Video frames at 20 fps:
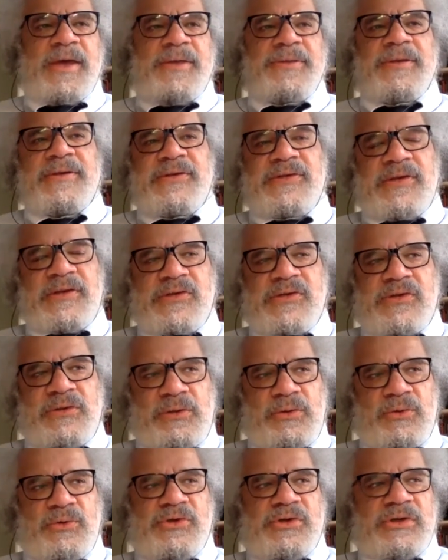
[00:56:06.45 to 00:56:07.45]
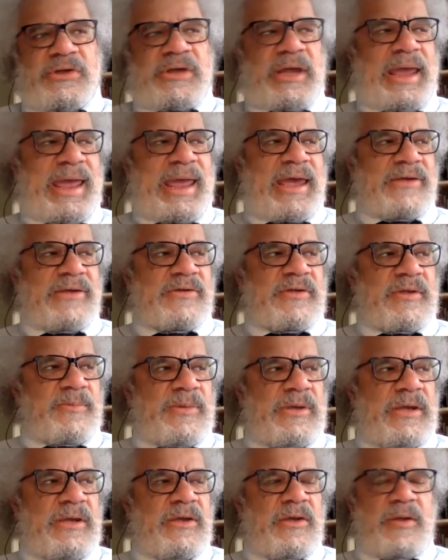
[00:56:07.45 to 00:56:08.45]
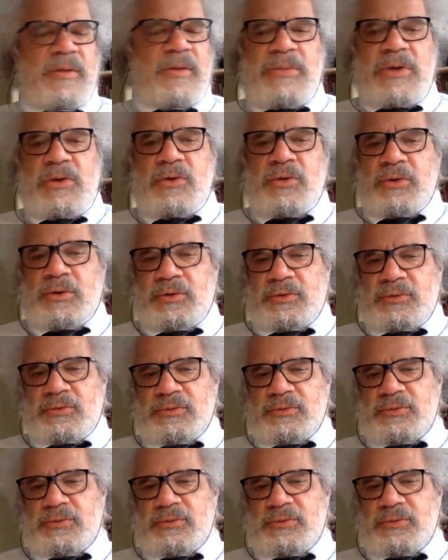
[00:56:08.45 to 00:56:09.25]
The solution has to be communal.